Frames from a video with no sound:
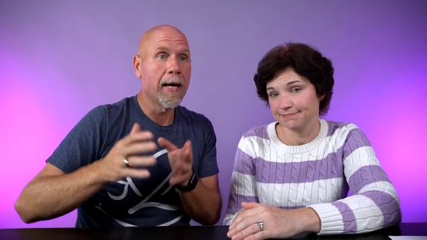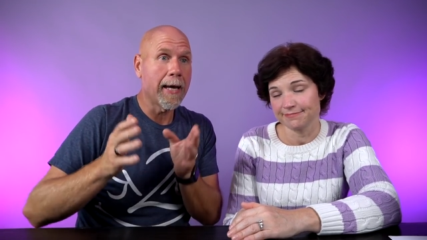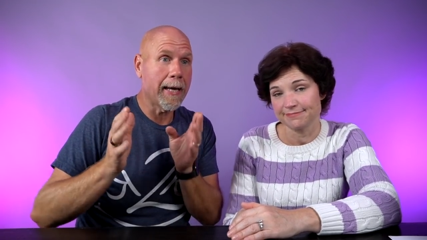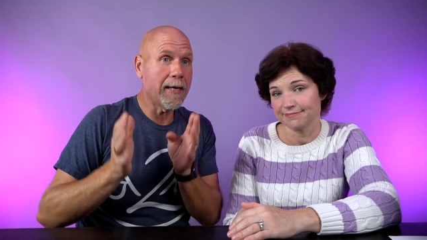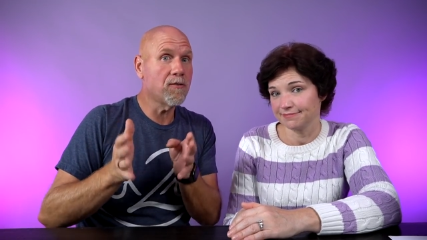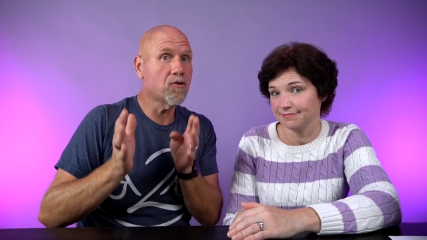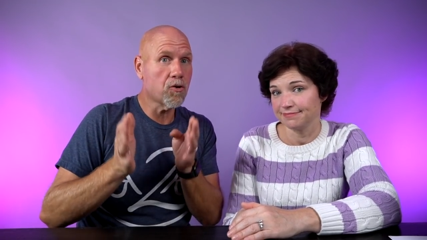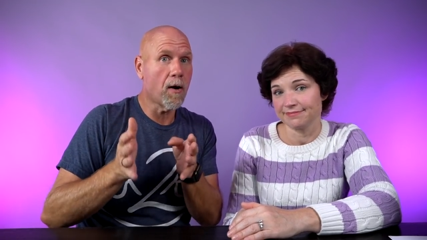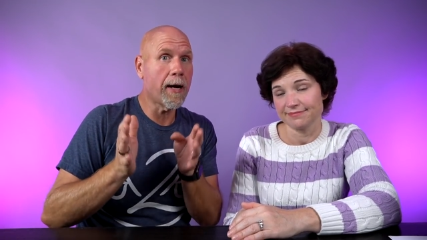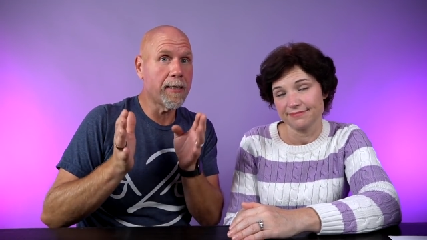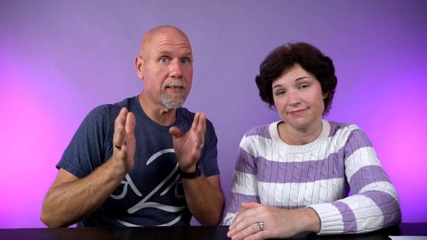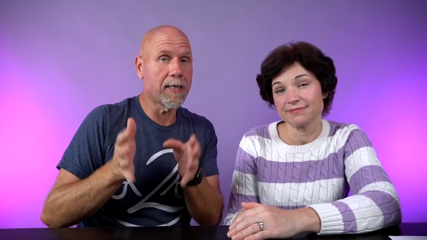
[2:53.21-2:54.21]
Speaker 1: he's
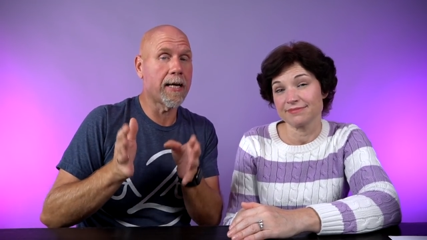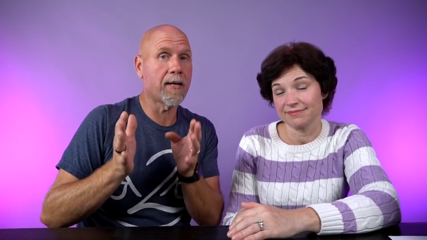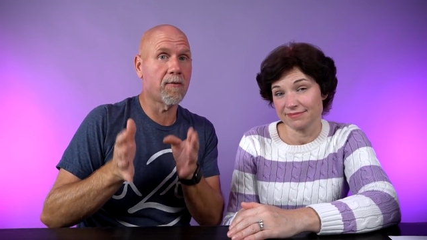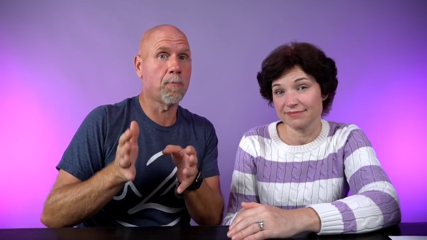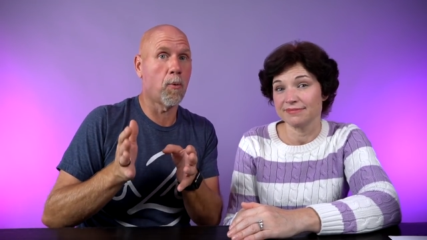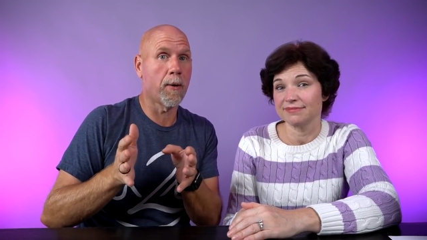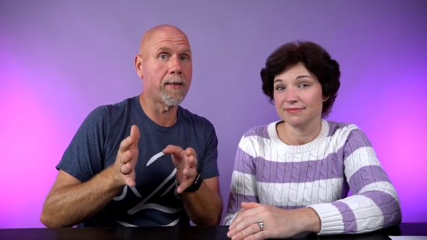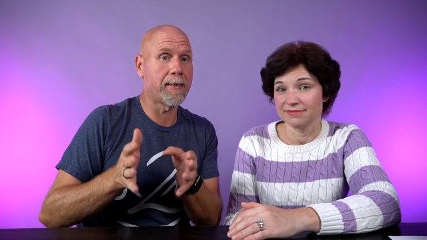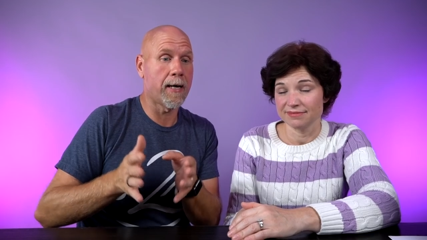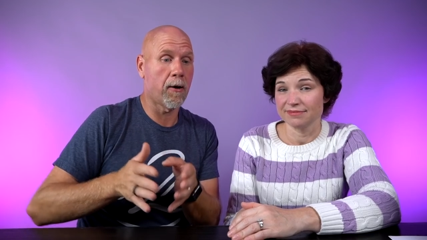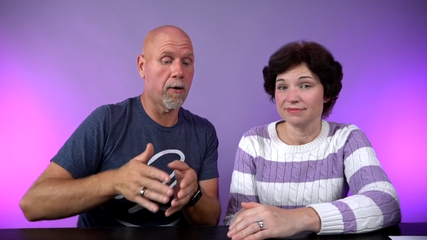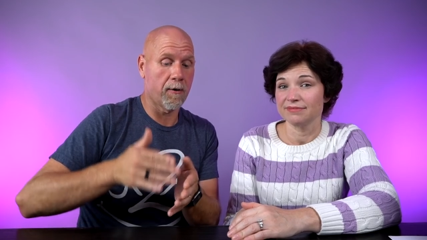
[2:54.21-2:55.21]
trying to get his point
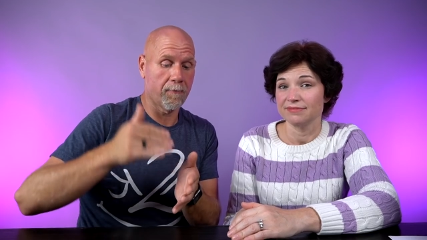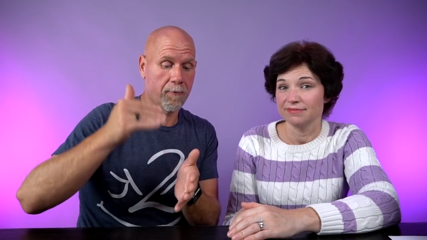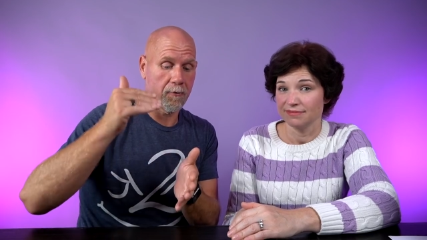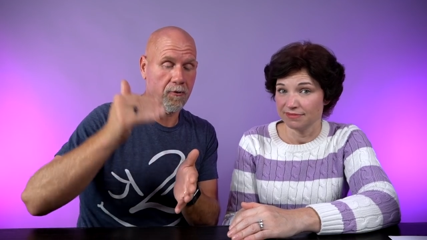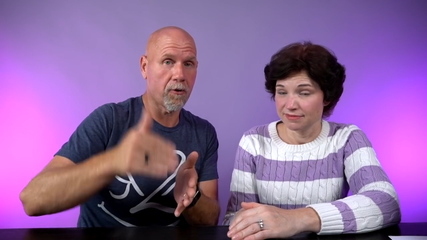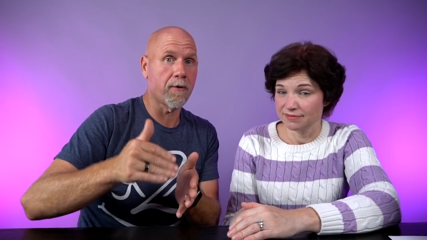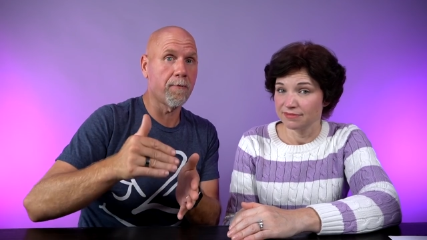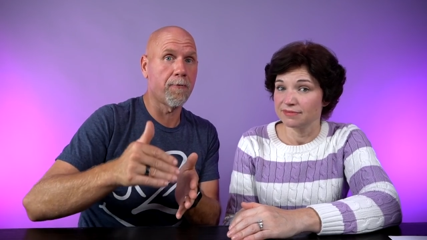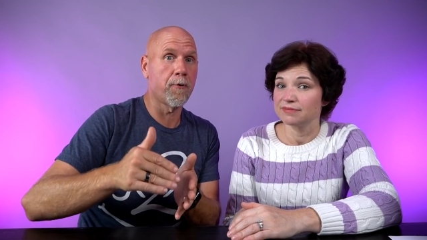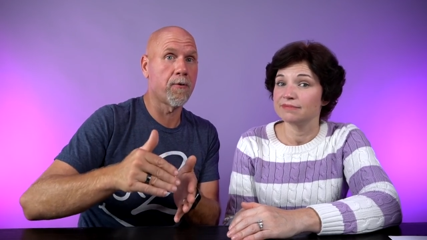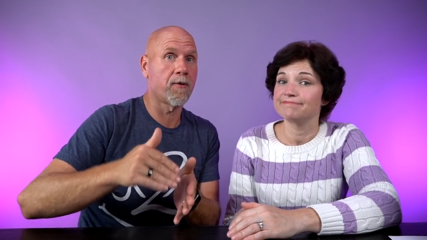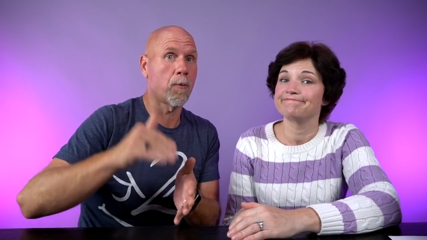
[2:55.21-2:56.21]
out of certain
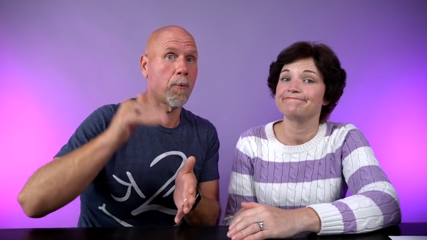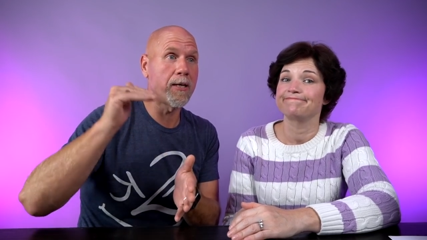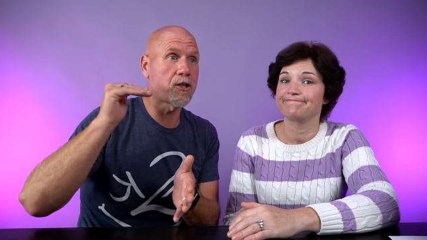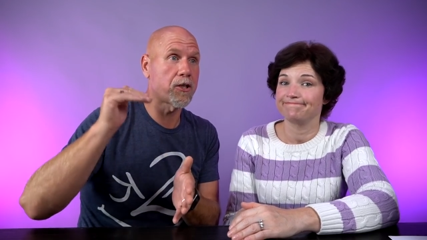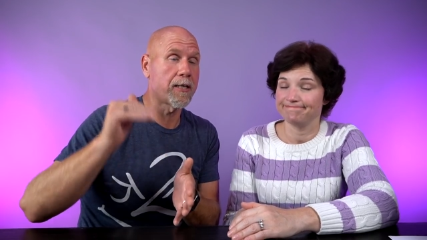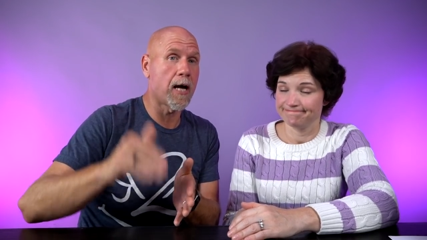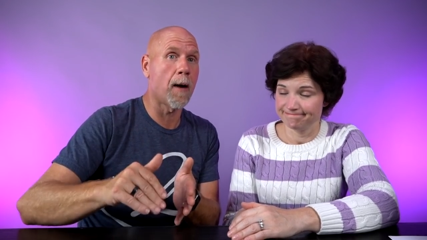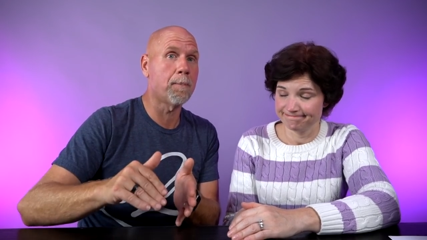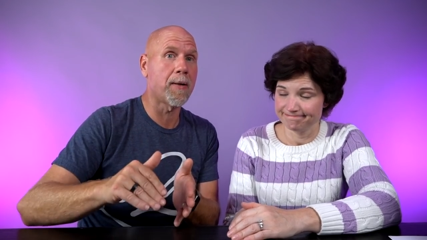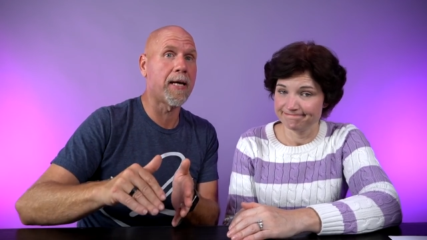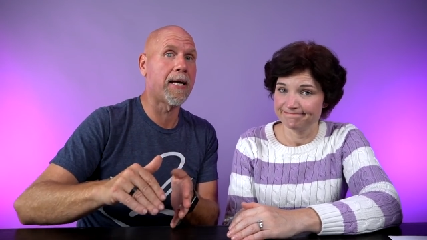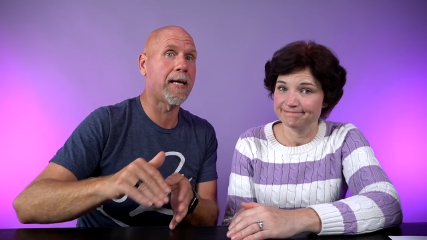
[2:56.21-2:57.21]
foods that we should not
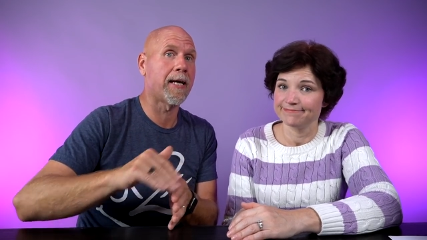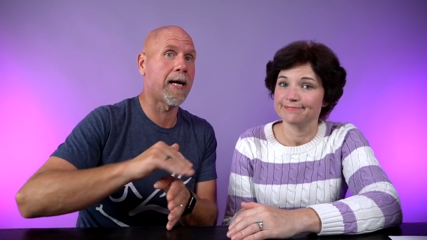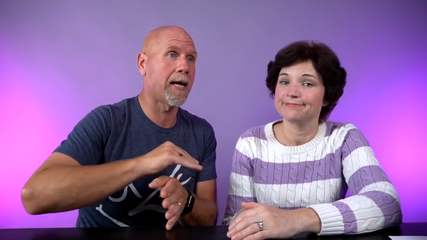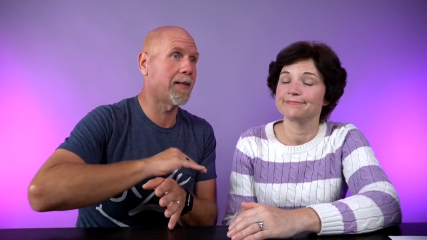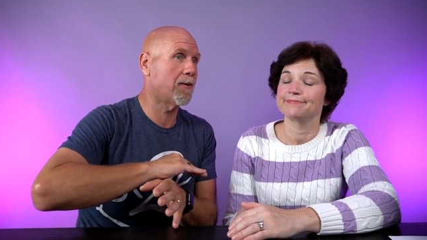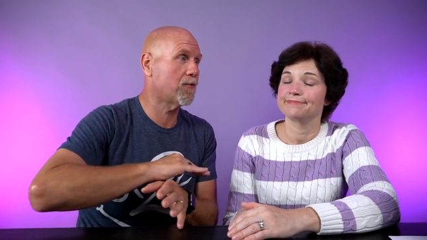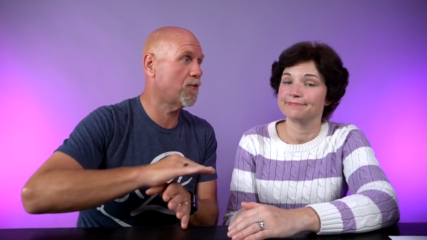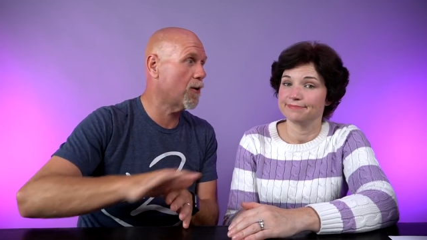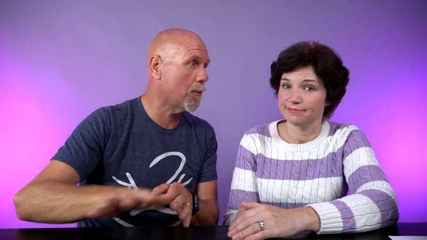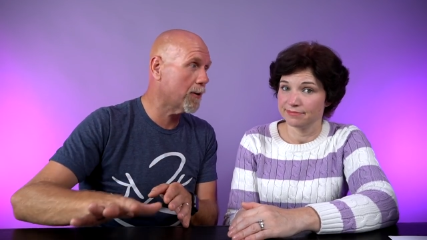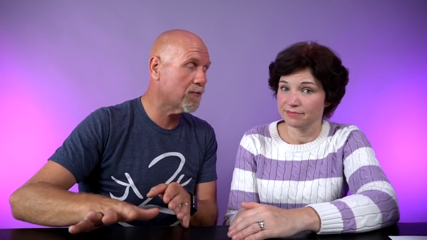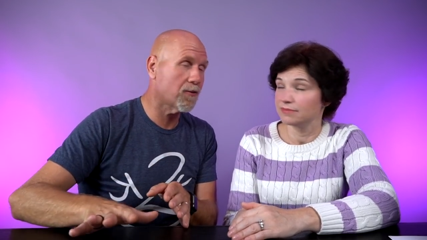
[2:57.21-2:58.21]
be eating, and there's
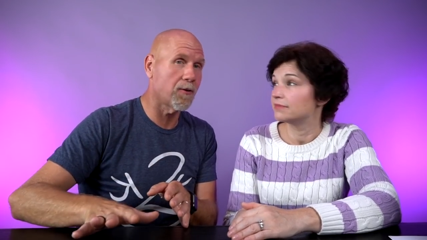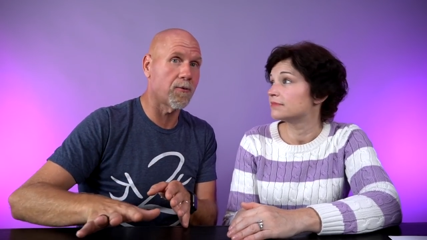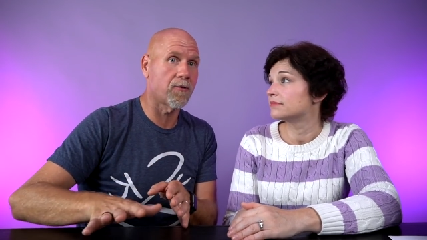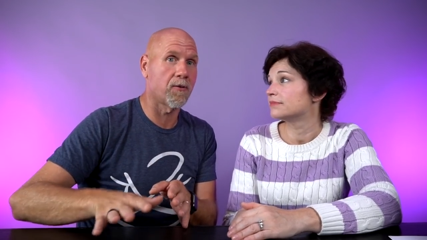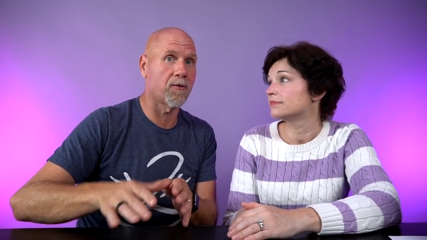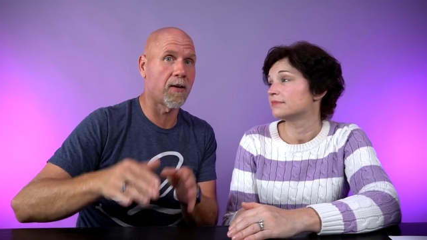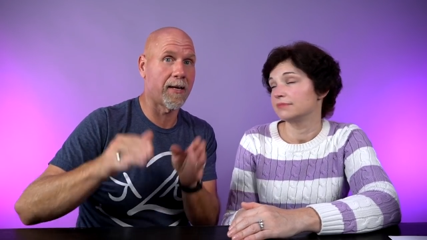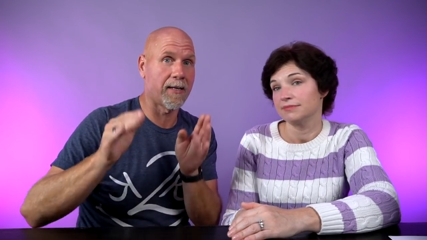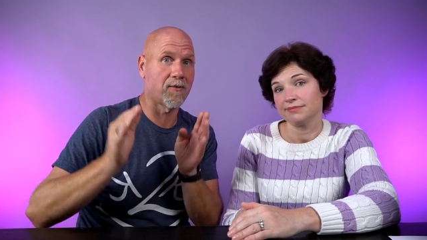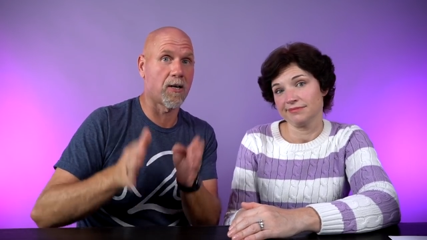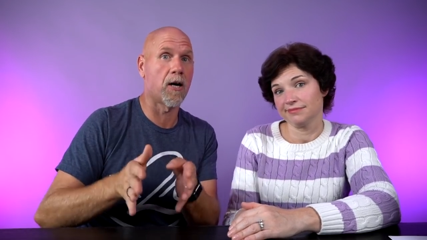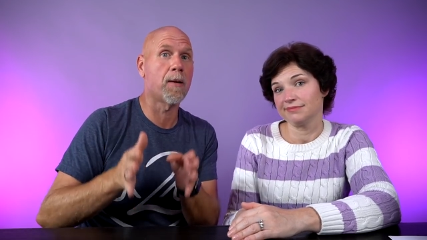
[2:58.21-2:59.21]
no excuses, and
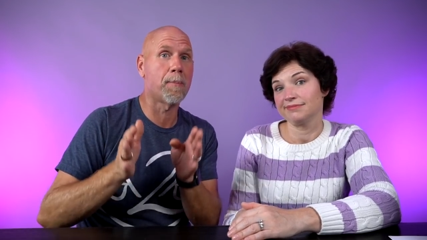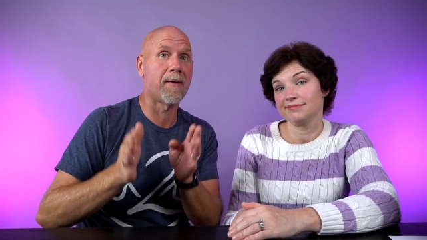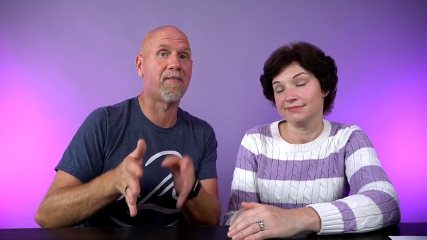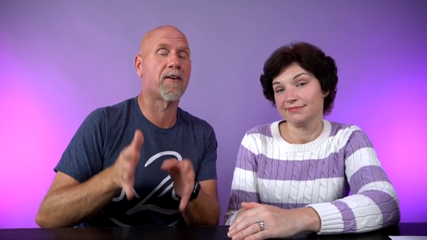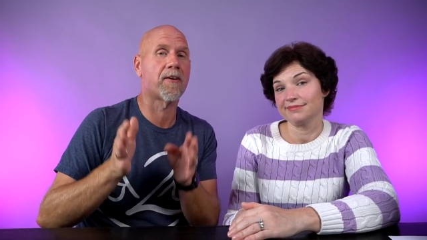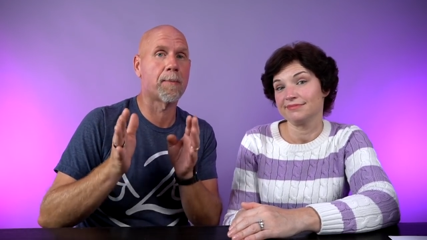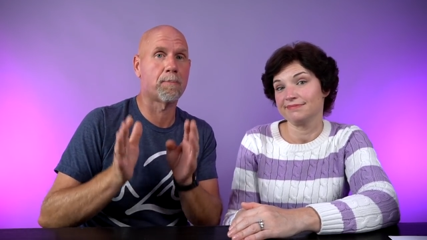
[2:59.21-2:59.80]
he's going to be very